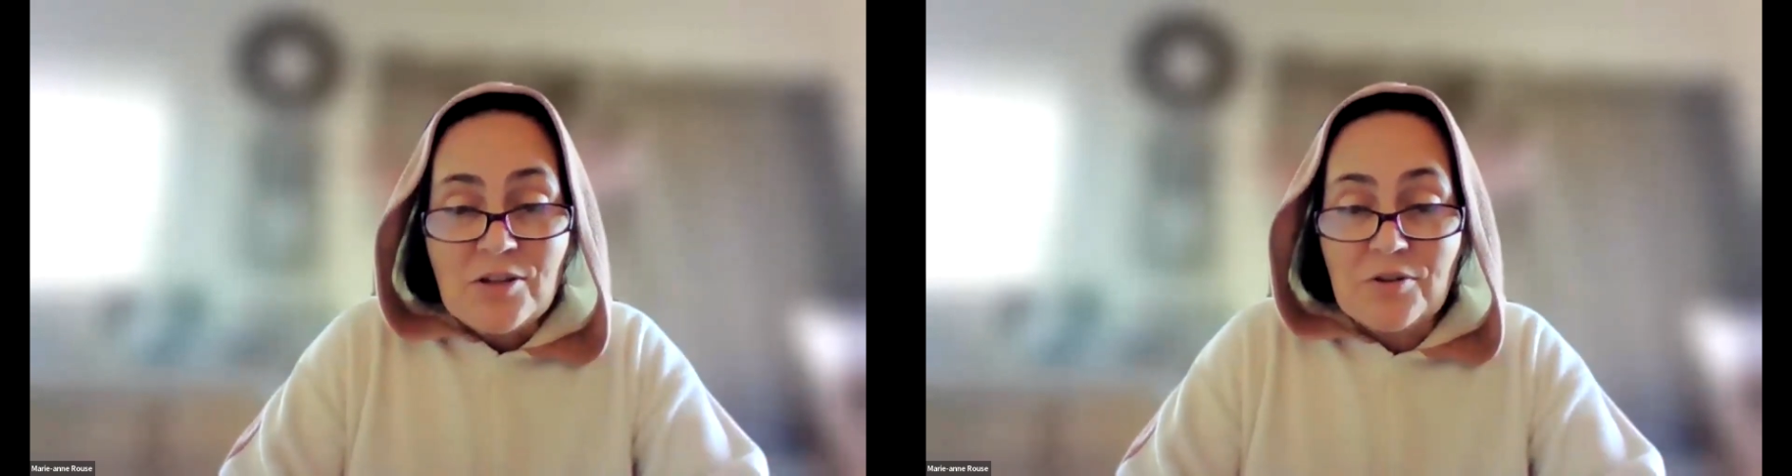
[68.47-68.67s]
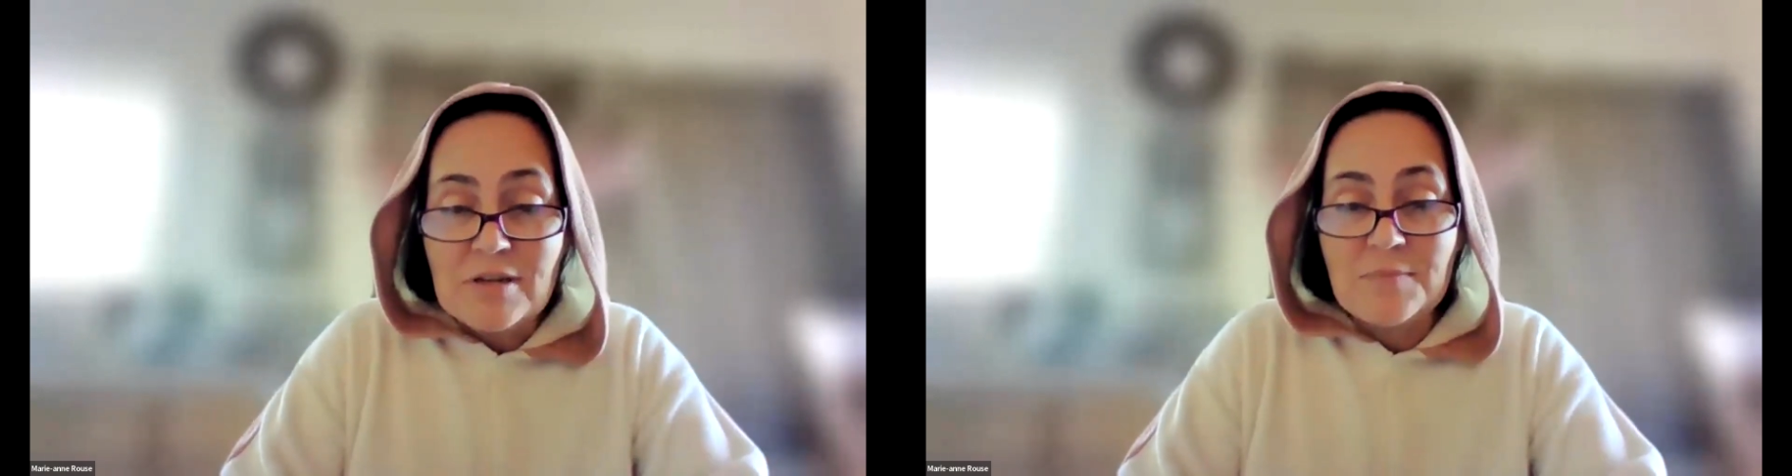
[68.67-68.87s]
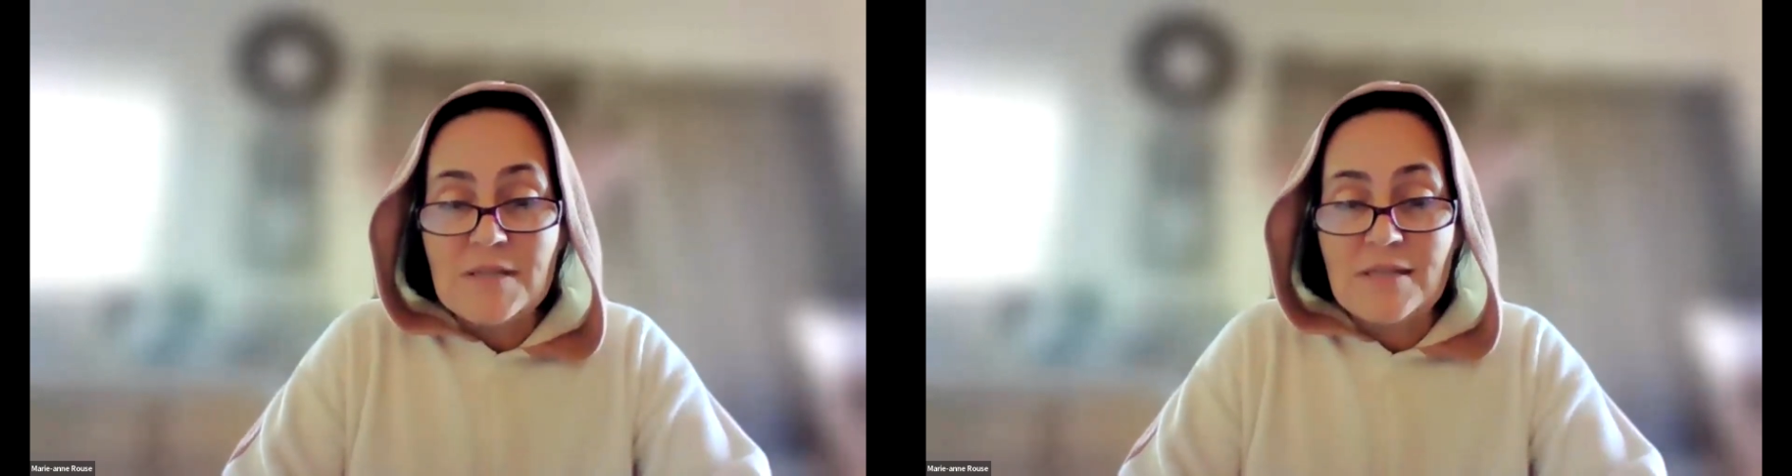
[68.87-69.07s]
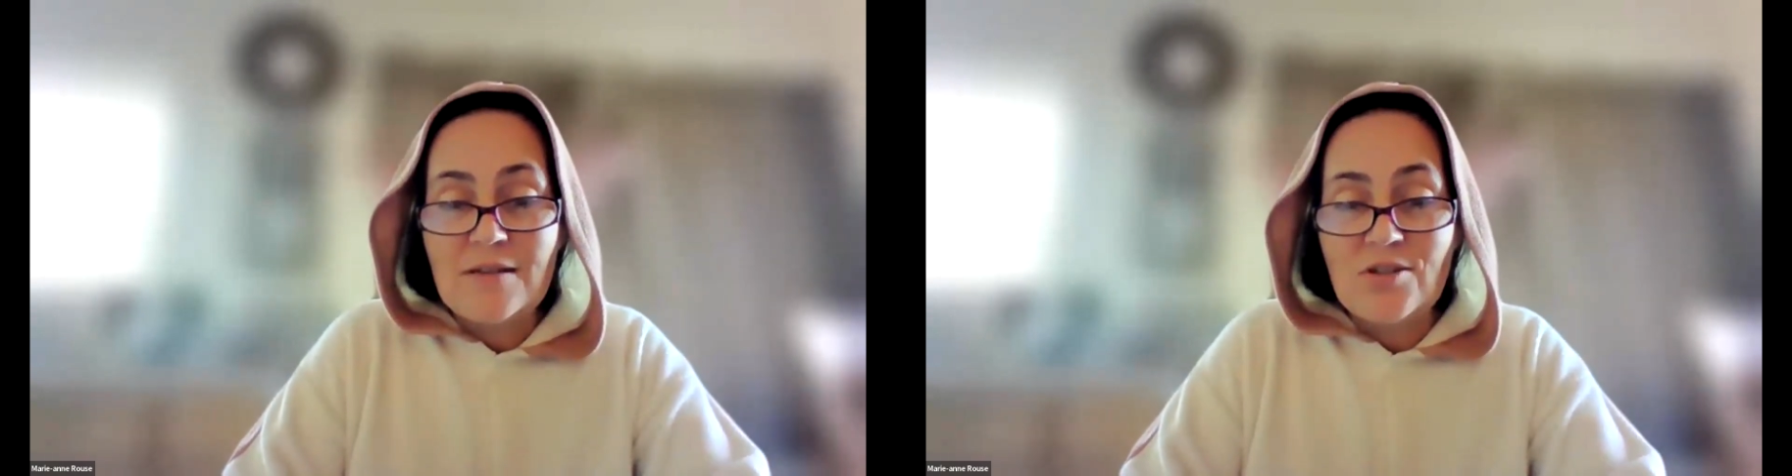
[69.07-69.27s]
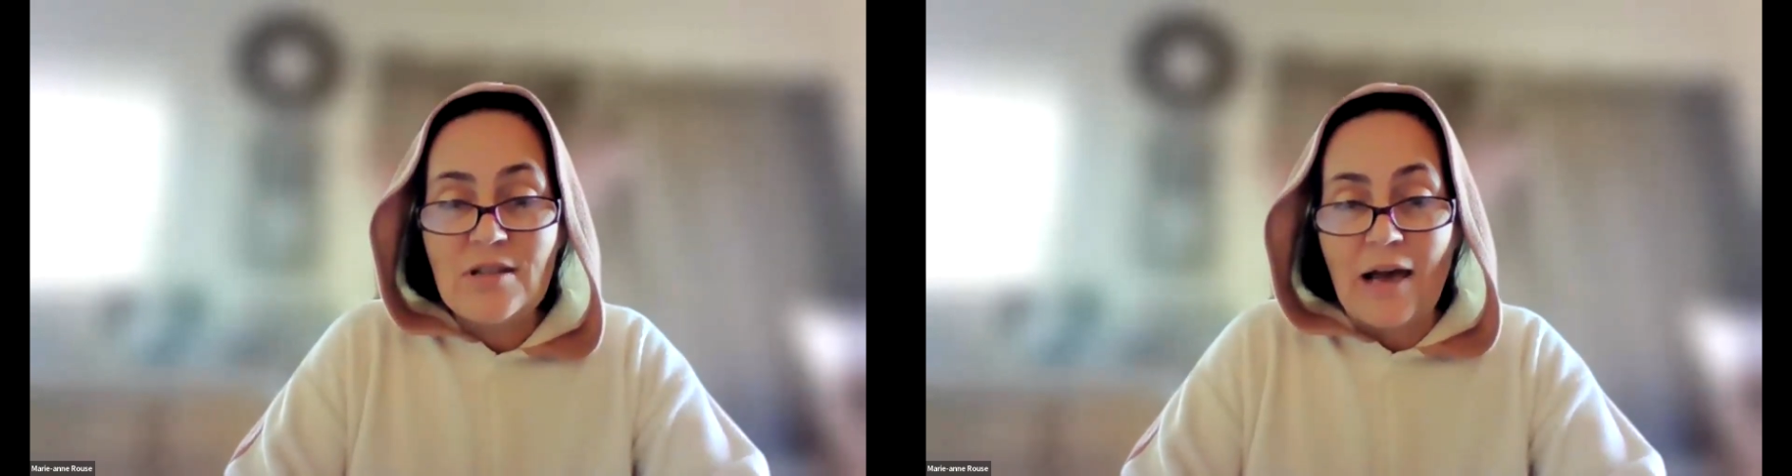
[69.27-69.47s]
Christmas
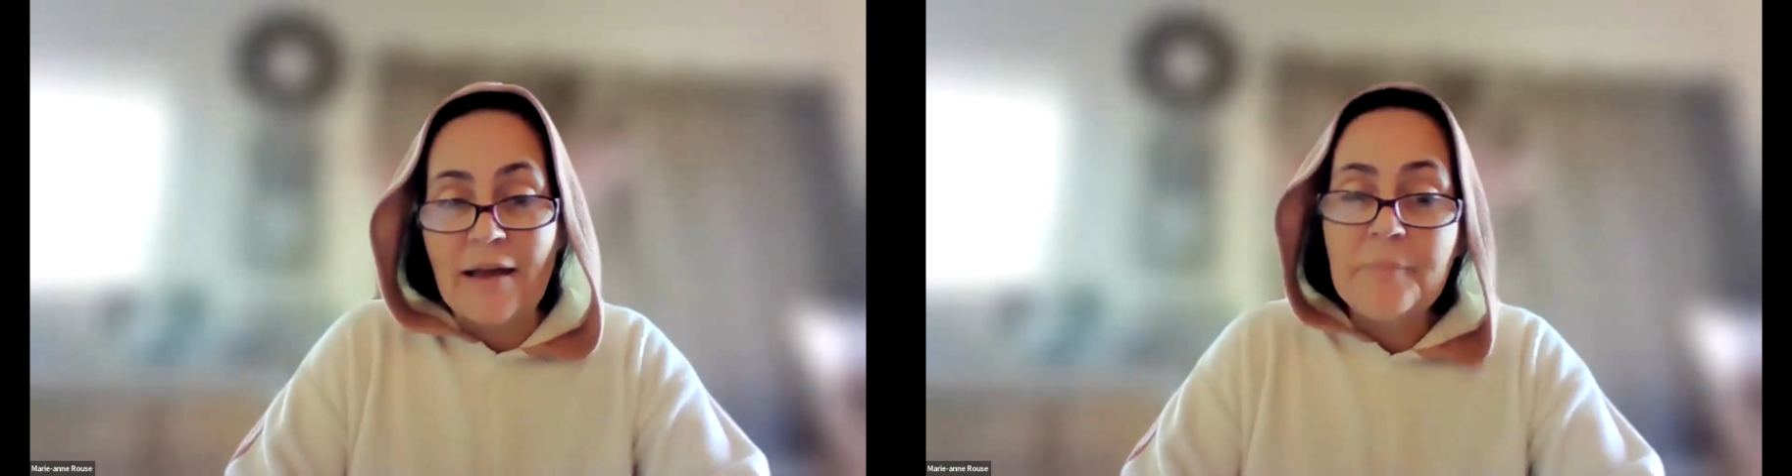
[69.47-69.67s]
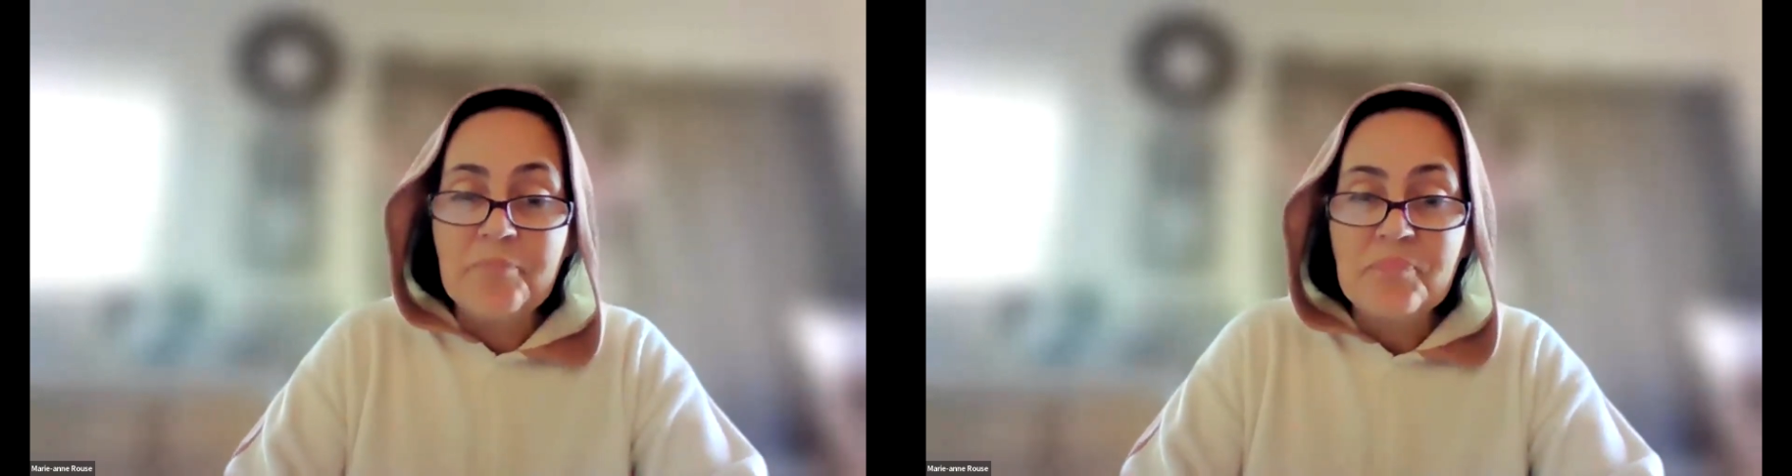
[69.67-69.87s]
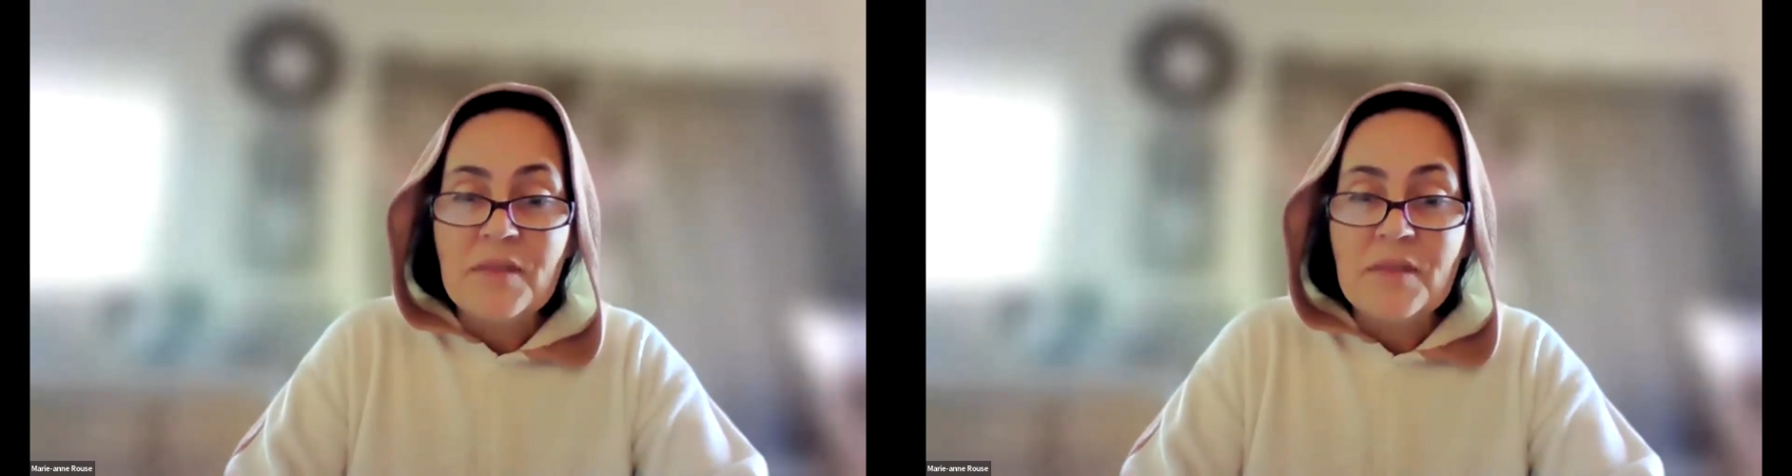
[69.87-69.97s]
in July,